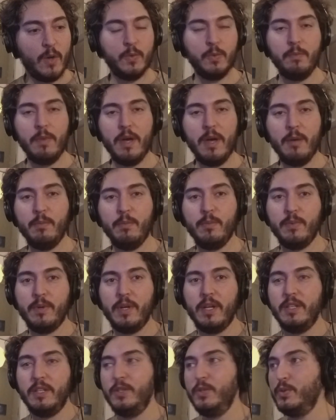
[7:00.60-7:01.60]
to map
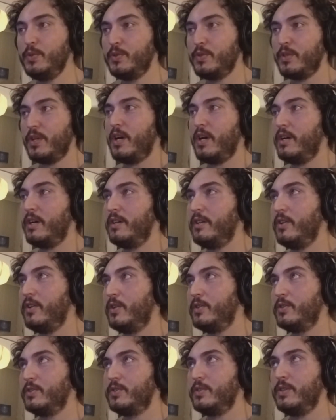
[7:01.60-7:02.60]
and use our
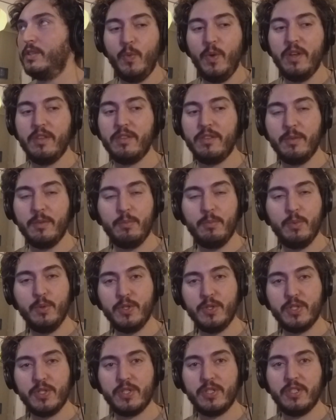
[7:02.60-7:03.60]
console with the
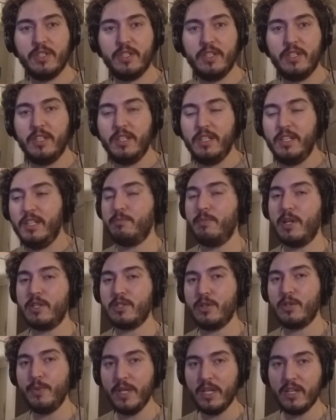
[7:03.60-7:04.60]
push
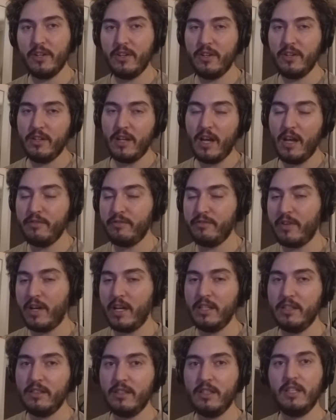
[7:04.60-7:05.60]
much quicker, I
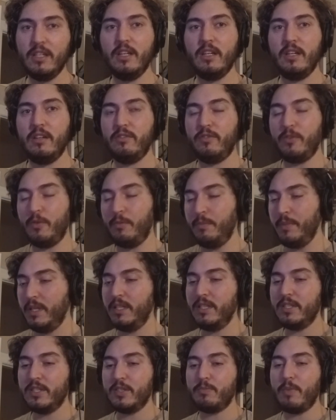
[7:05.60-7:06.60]
find. For me,
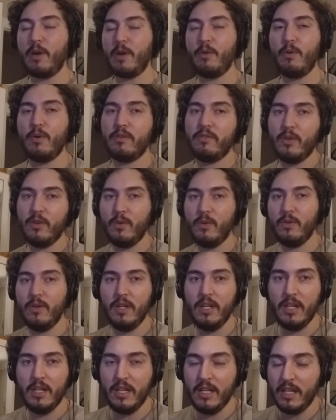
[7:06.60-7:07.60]
this is my workflow,
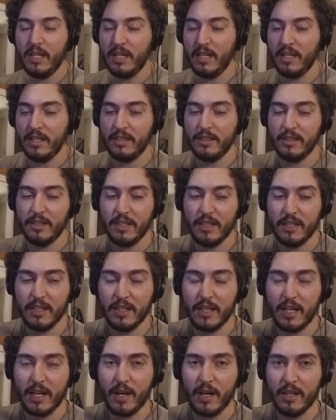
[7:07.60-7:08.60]
and
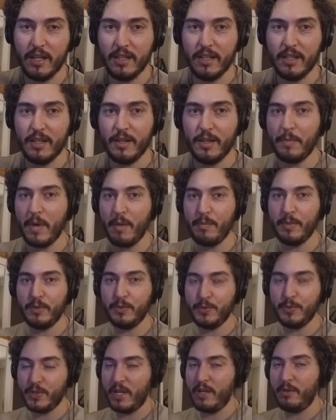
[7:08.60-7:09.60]
I am happy
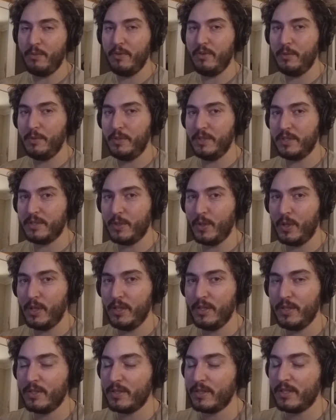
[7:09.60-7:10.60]
to share with you this
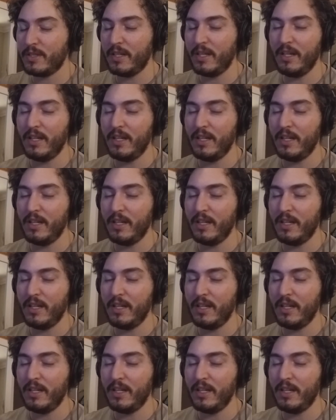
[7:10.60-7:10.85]
knowledge.